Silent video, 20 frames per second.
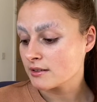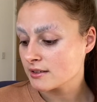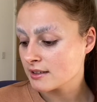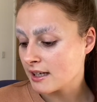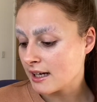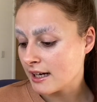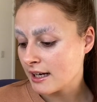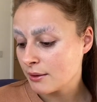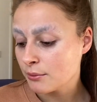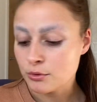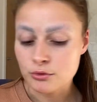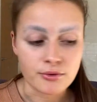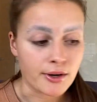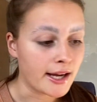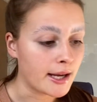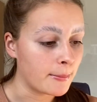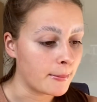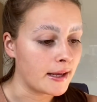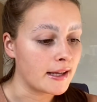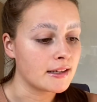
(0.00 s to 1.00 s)
that I would
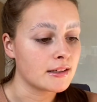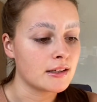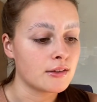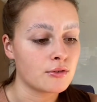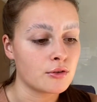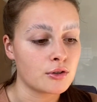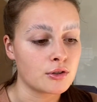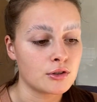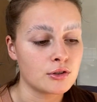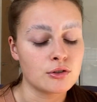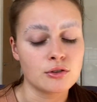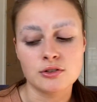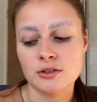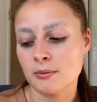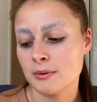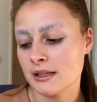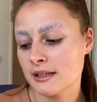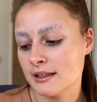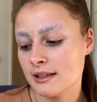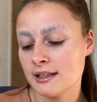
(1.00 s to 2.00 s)
recommend if you're going to do something
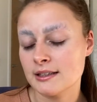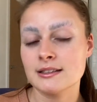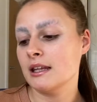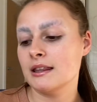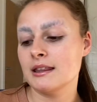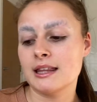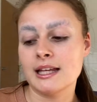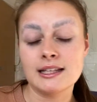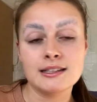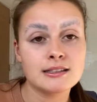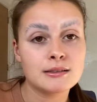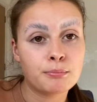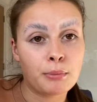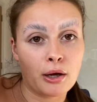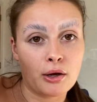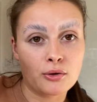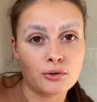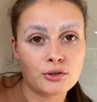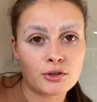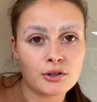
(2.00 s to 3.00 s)
like this. This
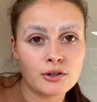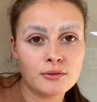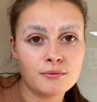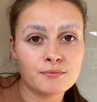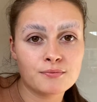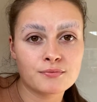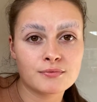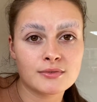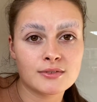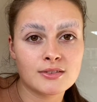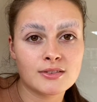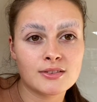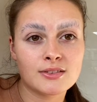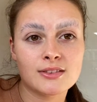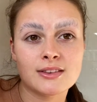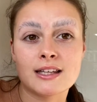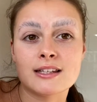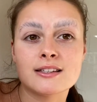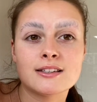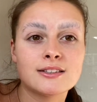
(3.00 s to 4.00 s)
powder.
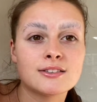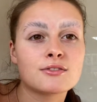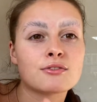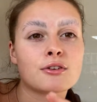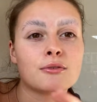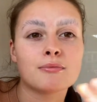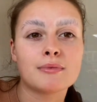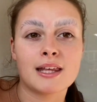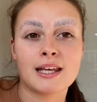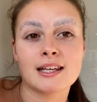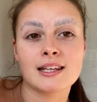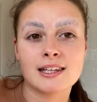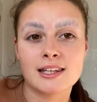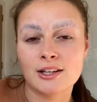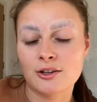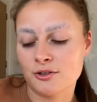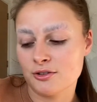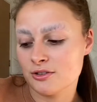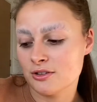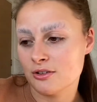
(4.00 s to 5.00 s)
This is from like
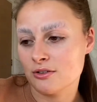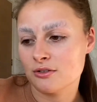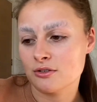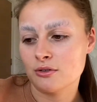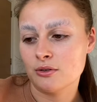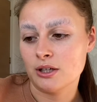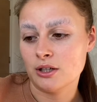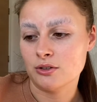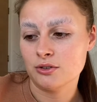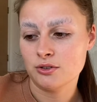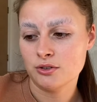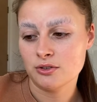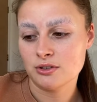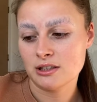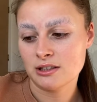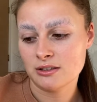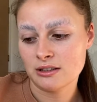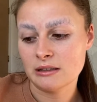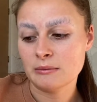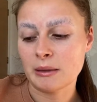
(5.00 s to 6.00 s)
years and years ago. I used to use this
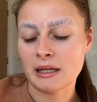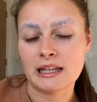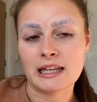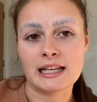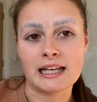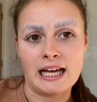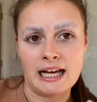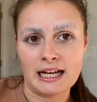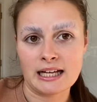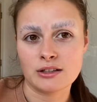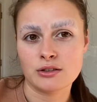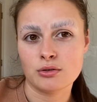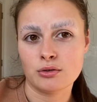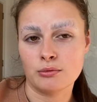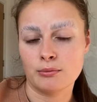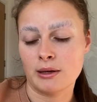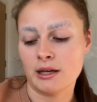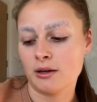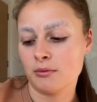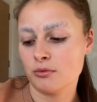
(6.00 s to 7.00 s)
in my like actual
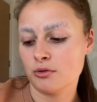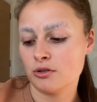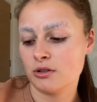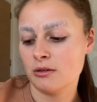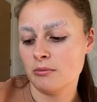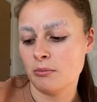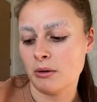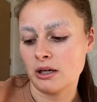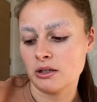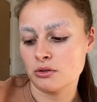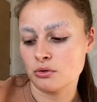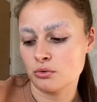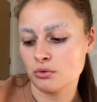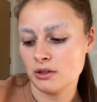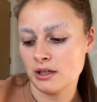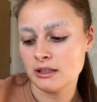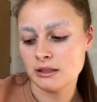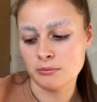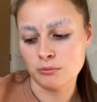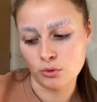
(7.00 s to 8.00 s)
makeup routine, but I don't
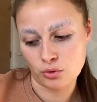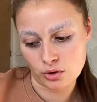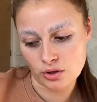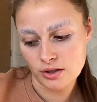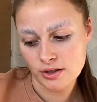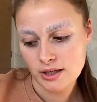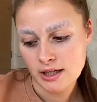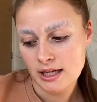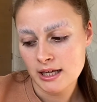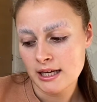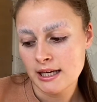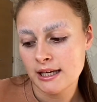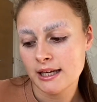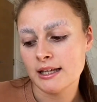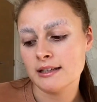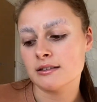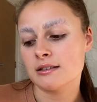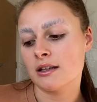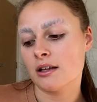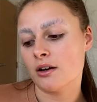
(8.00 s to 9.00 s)
anymore.
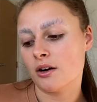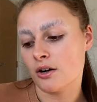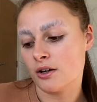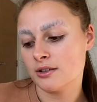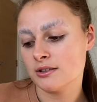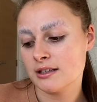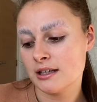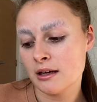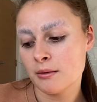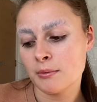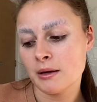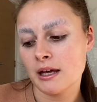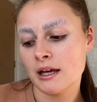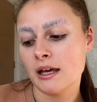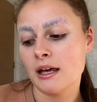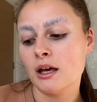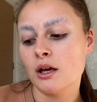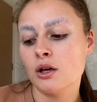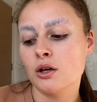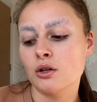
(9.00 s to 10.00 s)
It's the RCMA
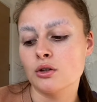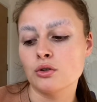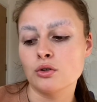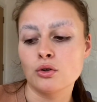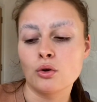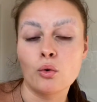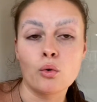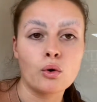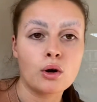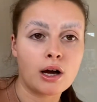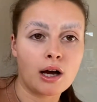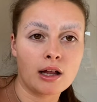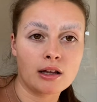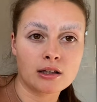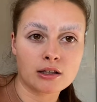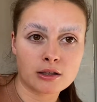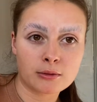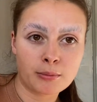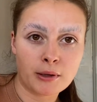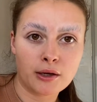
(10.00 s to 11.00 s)
no
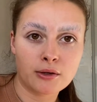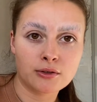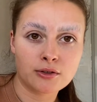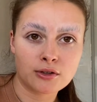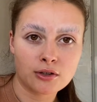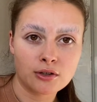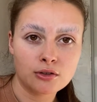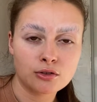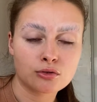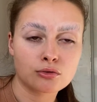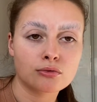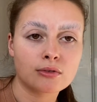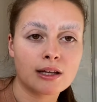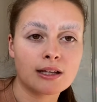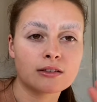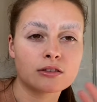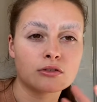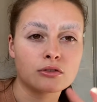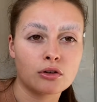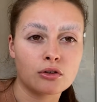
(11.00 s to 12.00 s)
color powder. So it's
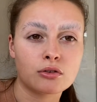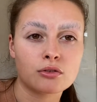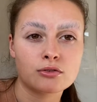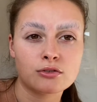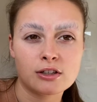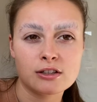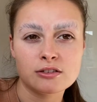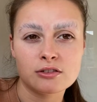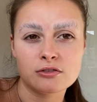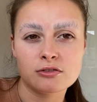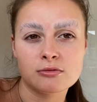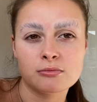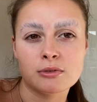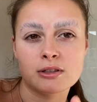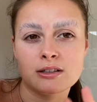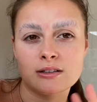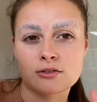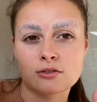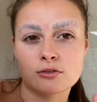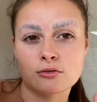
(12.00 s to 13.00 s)
not their translucent one,
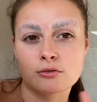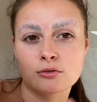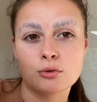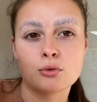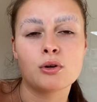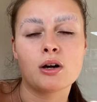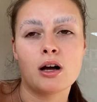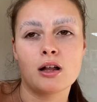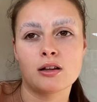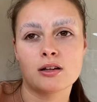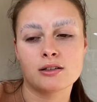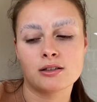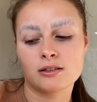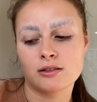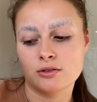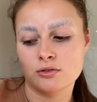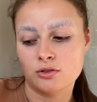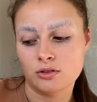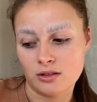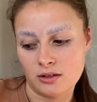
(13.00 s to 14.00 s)
it's their no color.
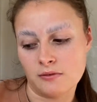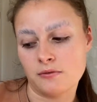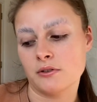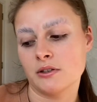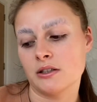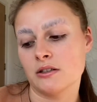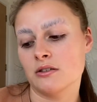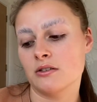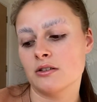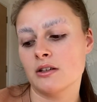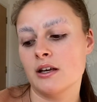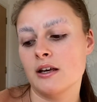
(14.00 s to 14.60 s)
There's a difference.